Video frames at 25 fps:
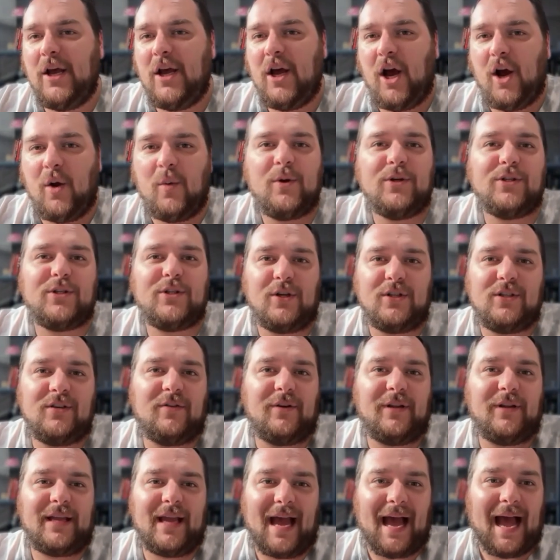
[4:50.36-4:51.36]
a result of
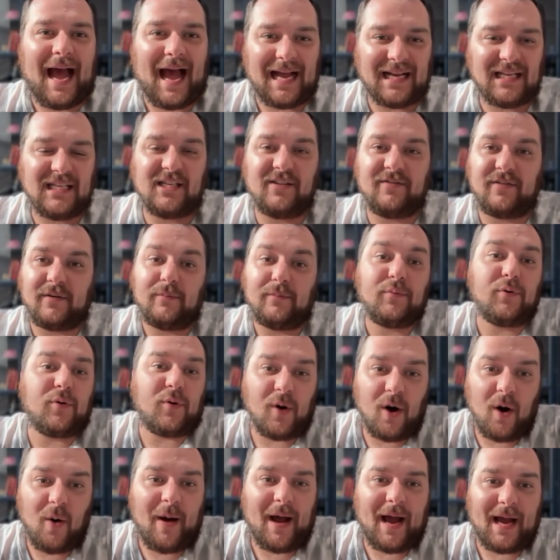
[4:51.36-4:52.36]
really active and
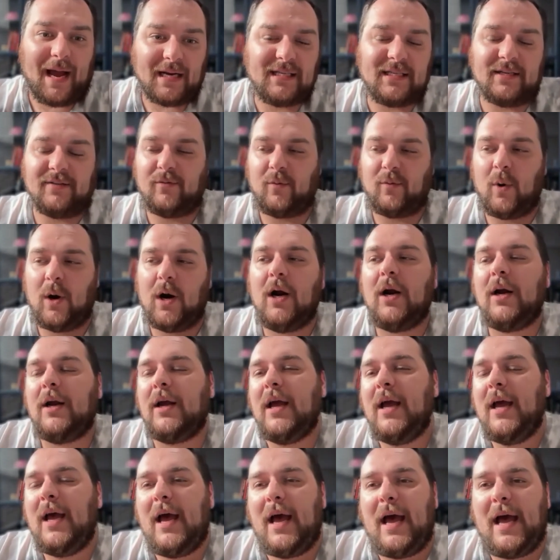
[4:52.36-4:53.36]
proactive work.
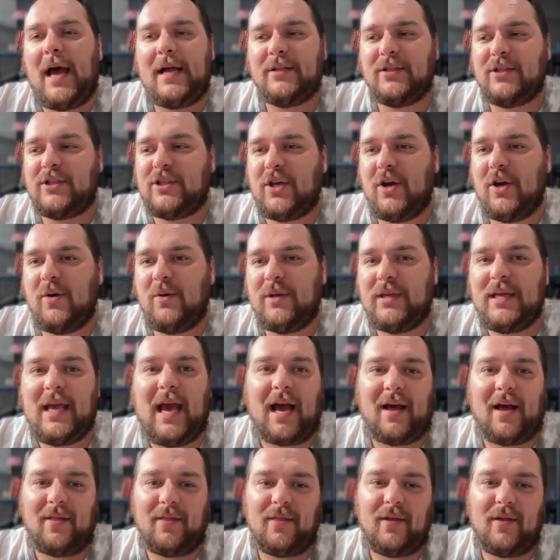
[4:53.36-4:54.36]
And so,
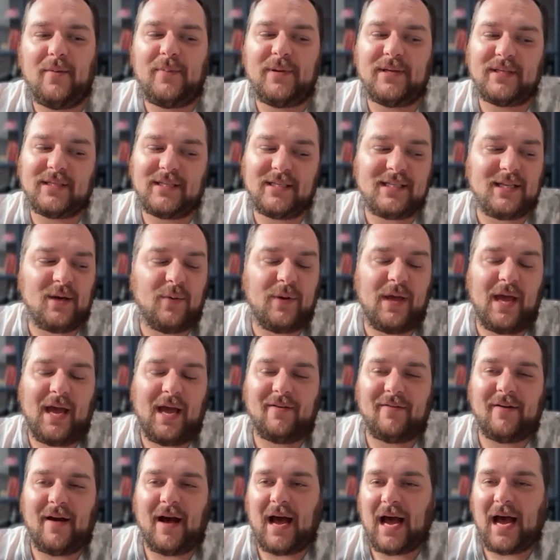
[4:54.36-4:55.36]
yeah, the business that we
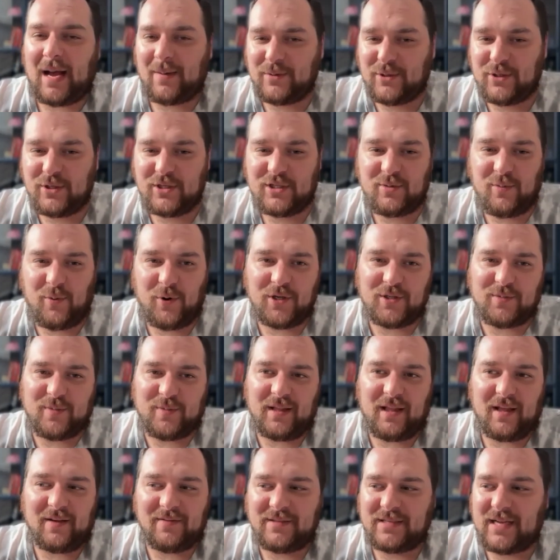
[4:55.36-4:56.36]
have absolutely supports my
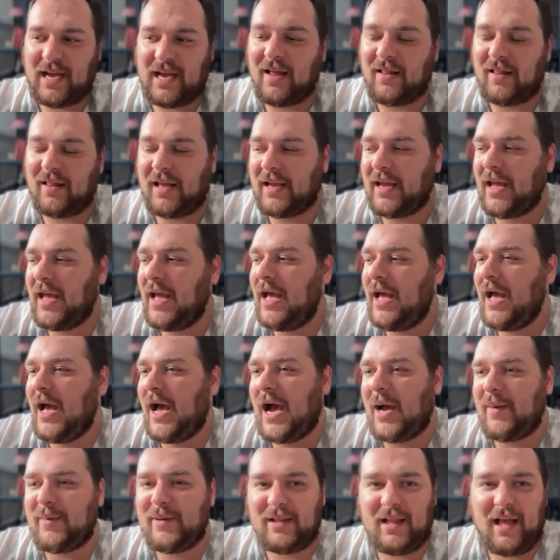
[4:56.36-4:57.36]
lifestyle. Like,
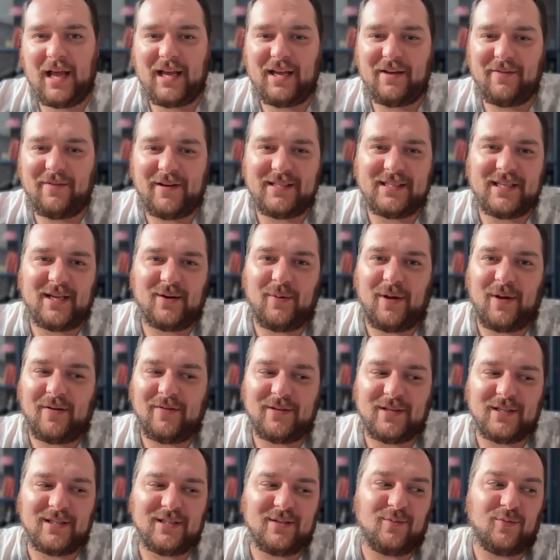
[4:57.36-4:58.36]
I'd be lying if I said we
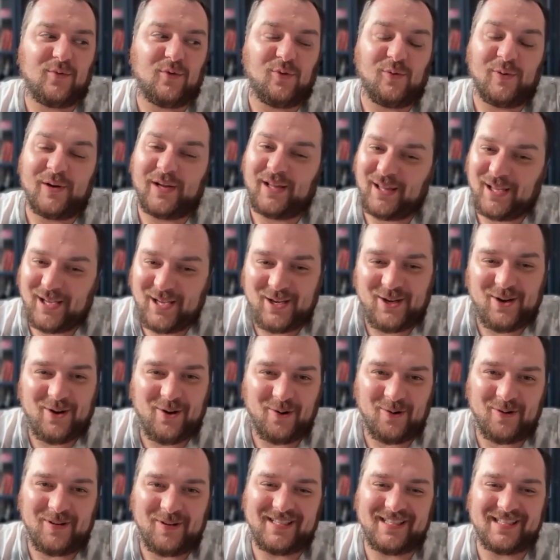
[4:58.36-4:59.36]
haven't done some really
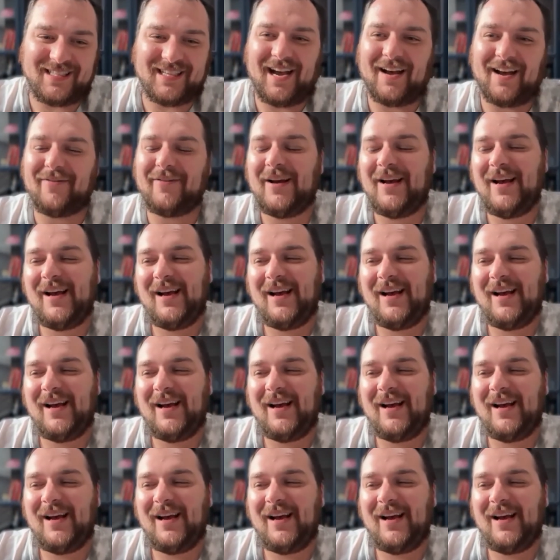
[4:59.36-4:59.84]
cool stuff.